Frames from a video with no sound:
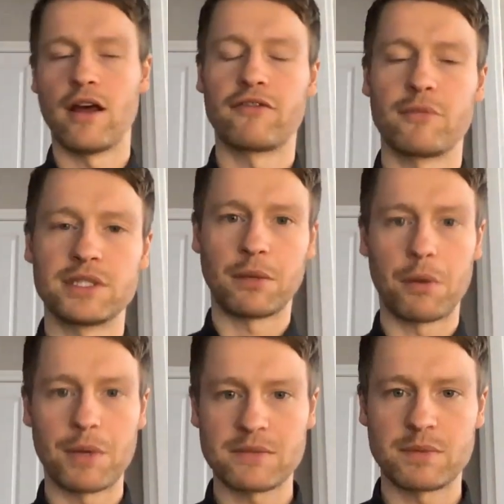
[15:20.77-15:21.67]
from a
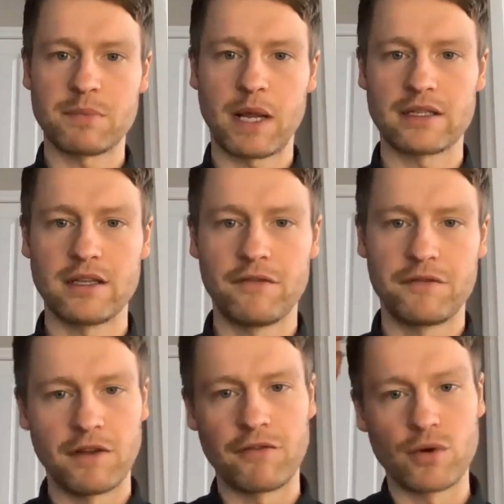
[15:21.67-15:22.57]
WMS perspective,
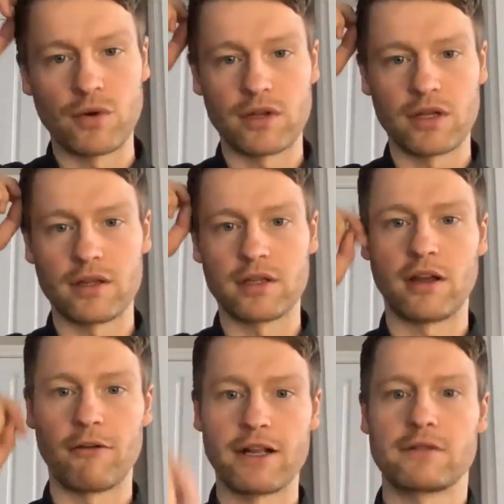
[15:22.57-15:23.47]
if you're the
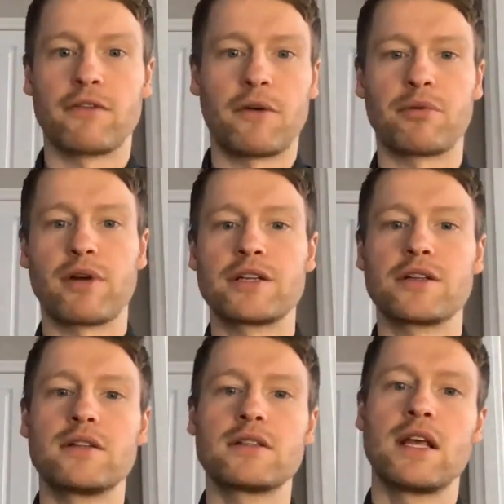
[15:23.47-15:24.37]
director of
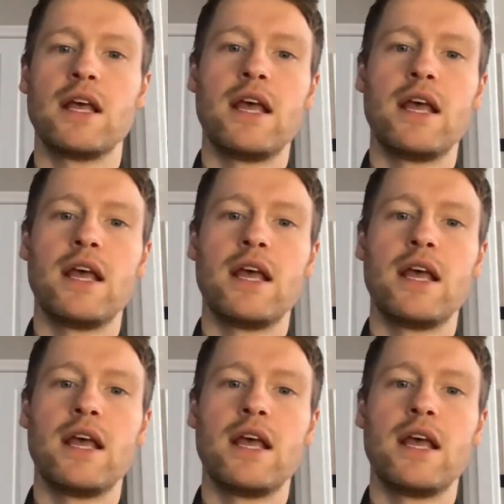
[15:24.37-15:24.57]
operations,